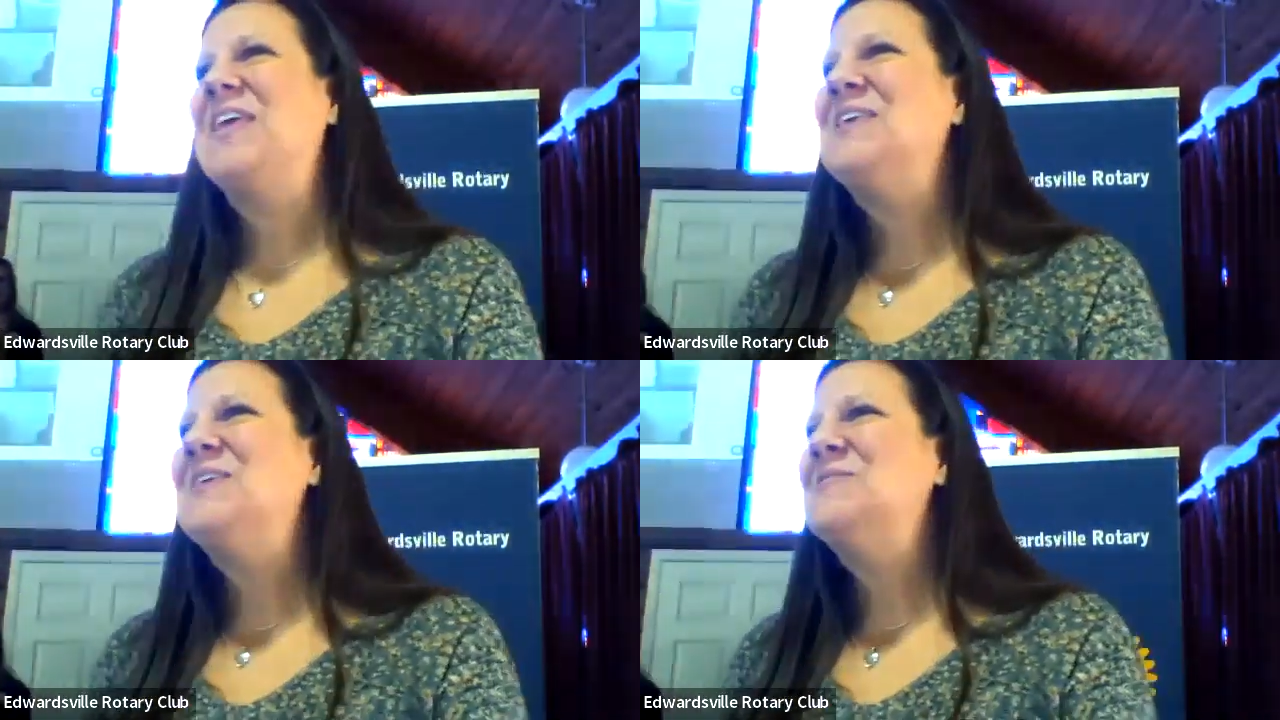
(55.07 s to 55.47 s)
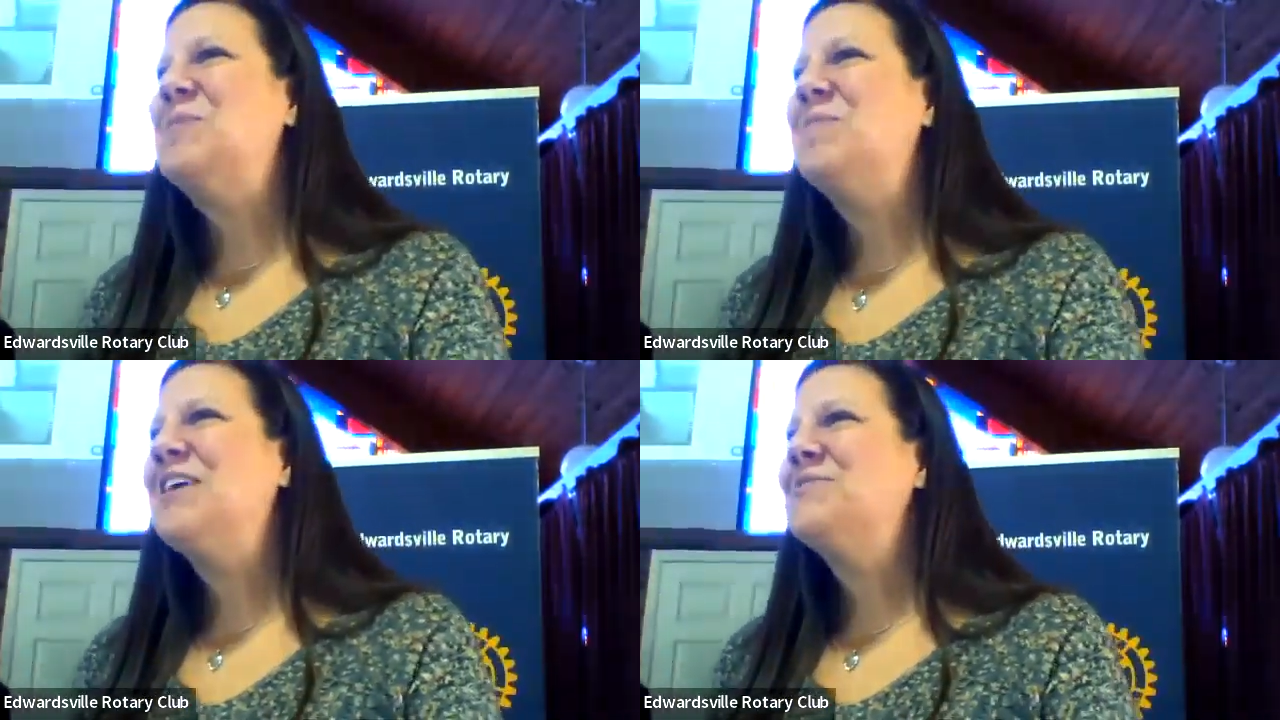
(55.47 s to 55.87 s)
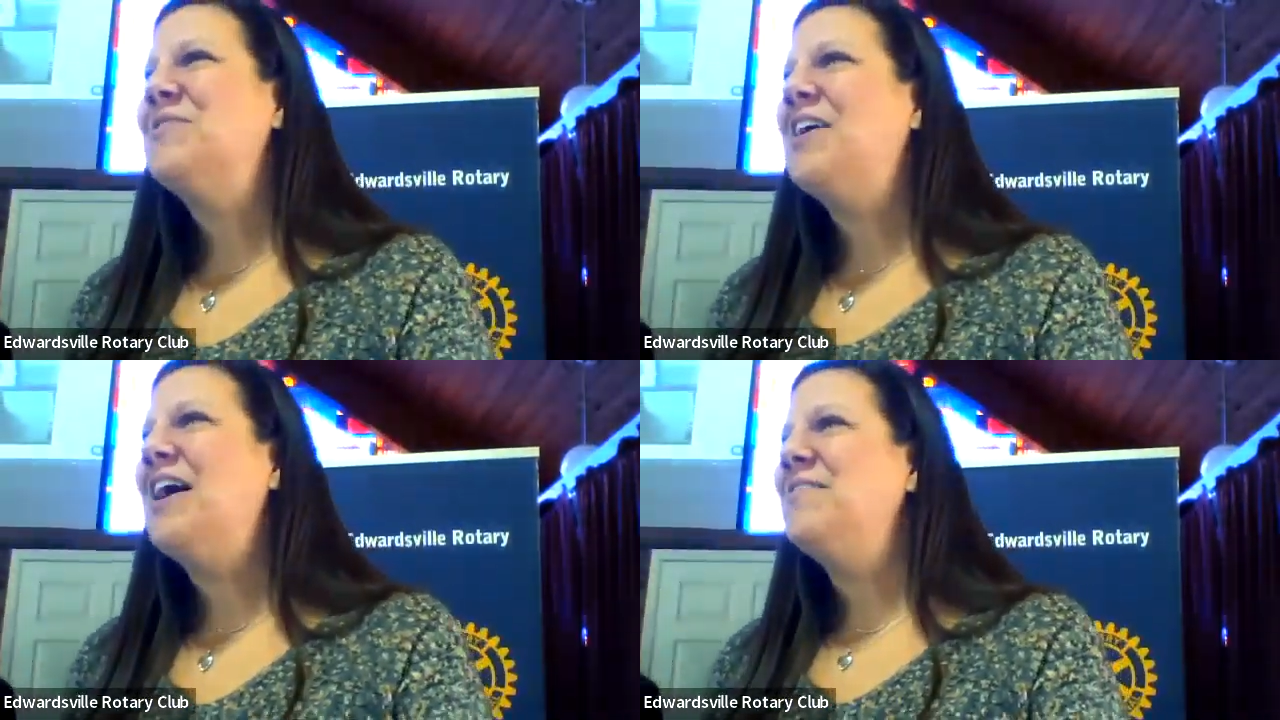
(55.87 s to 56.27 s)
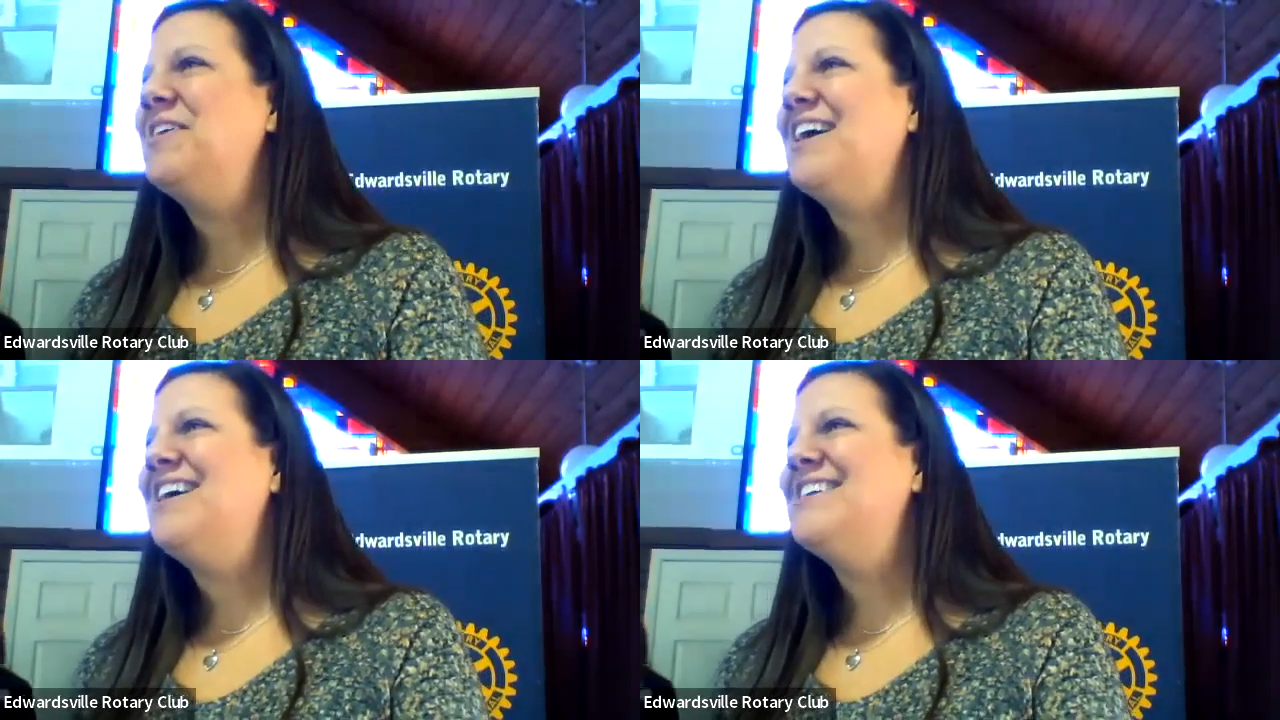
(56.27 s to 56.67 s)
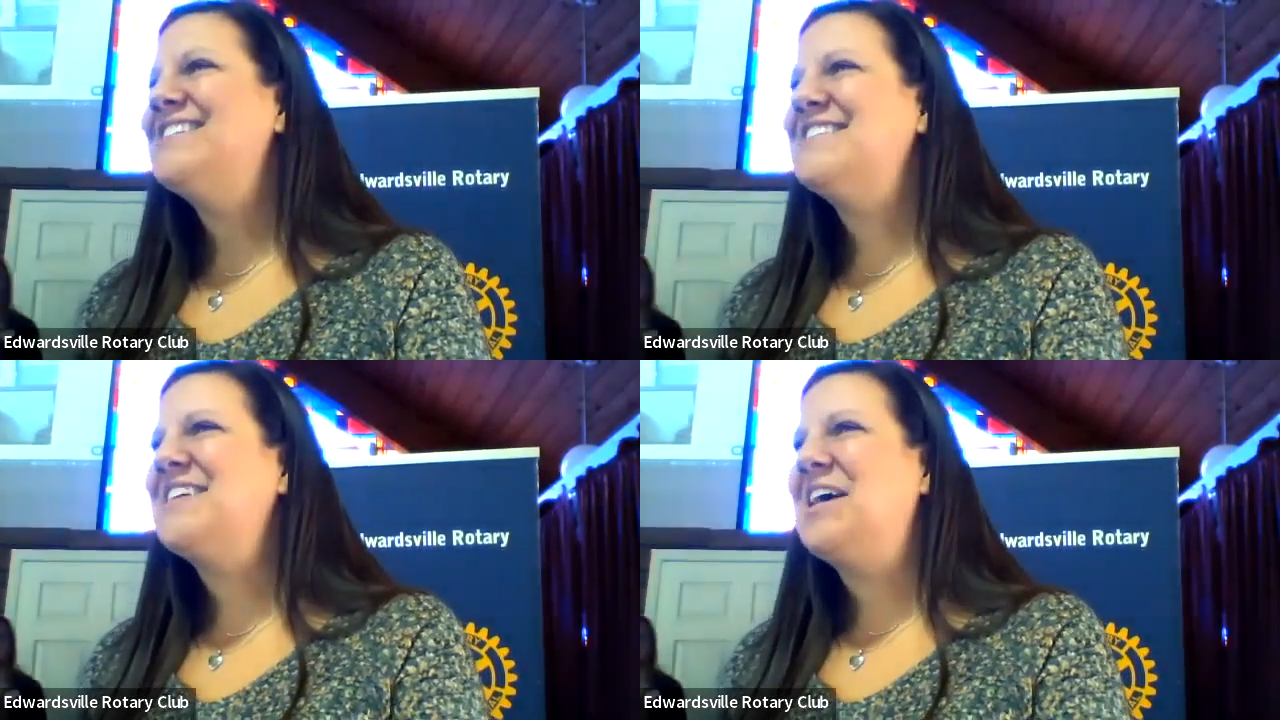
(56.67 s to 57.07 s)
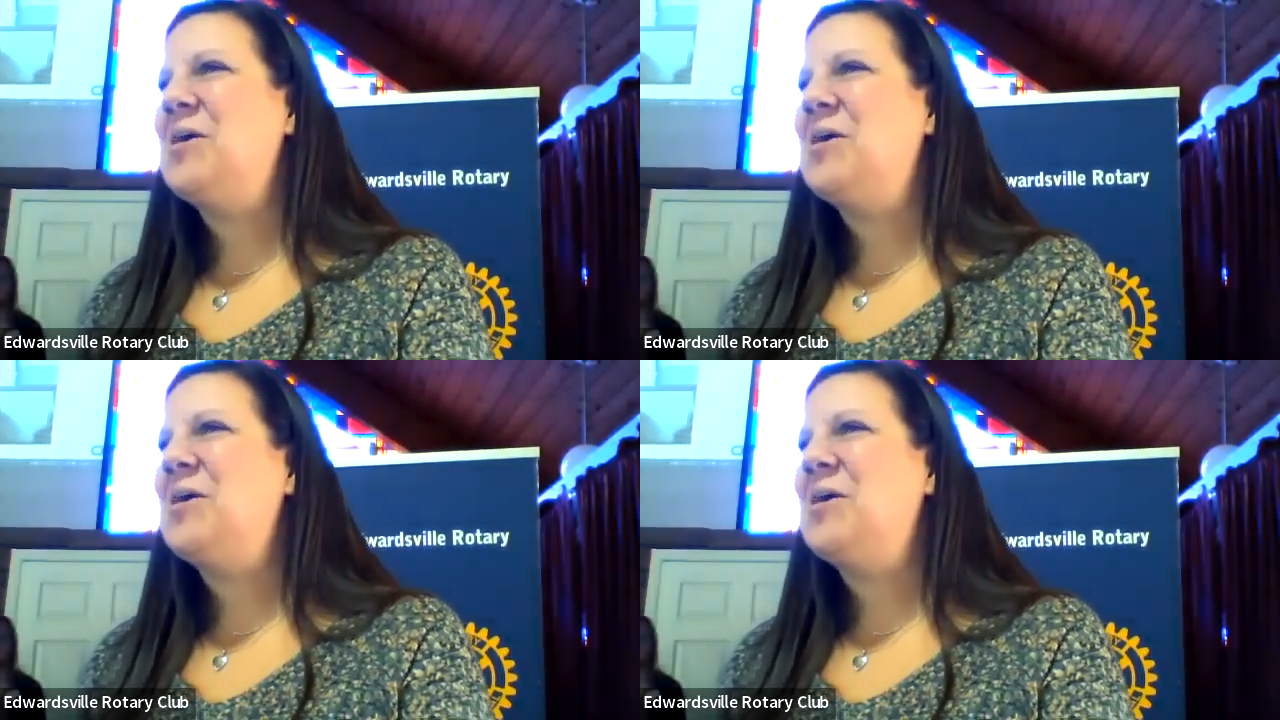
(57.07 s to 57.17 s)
thank you so much for having us.